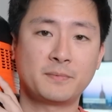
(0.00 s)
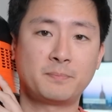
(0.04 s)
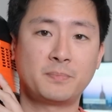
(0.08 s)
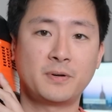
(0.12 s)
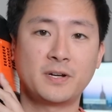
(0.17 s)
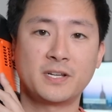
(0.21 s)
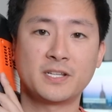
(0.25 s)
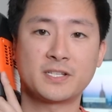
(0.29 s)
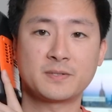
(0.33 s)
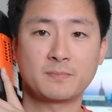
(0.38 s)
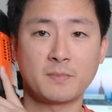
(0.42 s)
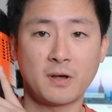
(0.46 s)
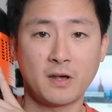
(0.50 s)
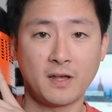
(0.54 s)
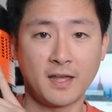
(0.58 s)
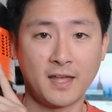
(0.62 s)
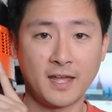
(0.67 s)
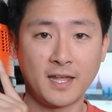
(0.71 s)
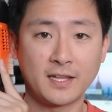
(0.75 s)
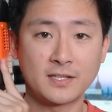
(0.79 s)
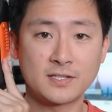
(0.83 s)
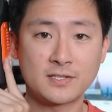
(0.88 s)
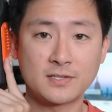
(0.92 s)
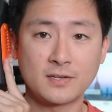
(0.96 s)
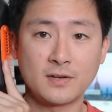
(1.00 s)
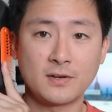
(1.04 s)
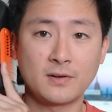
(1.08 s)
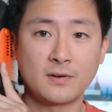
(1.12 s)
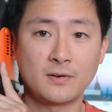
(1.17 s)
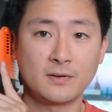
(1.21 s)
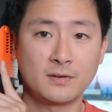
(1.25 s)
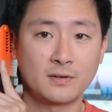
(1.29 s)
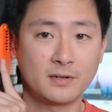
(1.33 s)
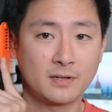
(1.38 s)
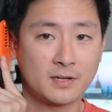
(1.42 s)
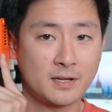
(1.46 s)
a pretty small head,
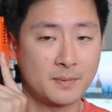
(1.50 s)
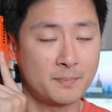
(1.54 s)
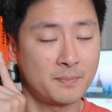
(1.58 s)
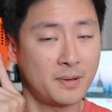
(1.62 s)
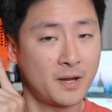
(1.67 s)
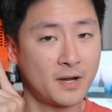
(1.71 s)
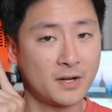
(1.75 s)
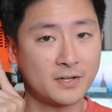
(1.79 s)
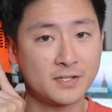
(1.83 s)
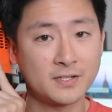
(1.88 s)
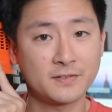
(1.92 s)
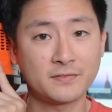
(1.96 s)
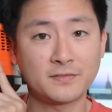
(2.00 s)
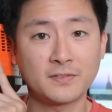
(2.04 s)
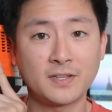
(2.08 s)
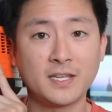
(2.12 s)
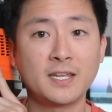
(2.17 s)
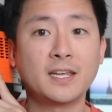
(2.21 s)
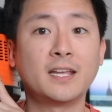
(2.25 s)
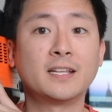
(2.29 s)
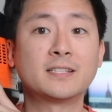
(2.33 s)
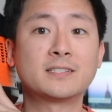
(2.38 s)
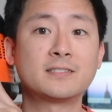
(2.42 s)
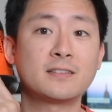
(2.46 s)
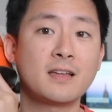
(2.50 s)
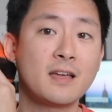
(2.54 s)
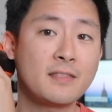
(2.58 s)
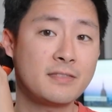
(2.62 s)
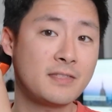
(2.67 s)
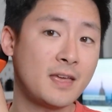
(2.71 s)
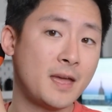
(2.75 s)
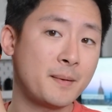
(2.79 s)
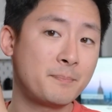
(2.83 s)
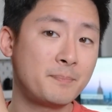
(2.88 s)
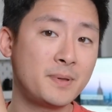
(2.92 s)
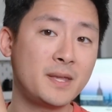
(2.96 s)
so comparatively, it's not
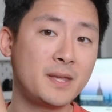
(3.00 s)
that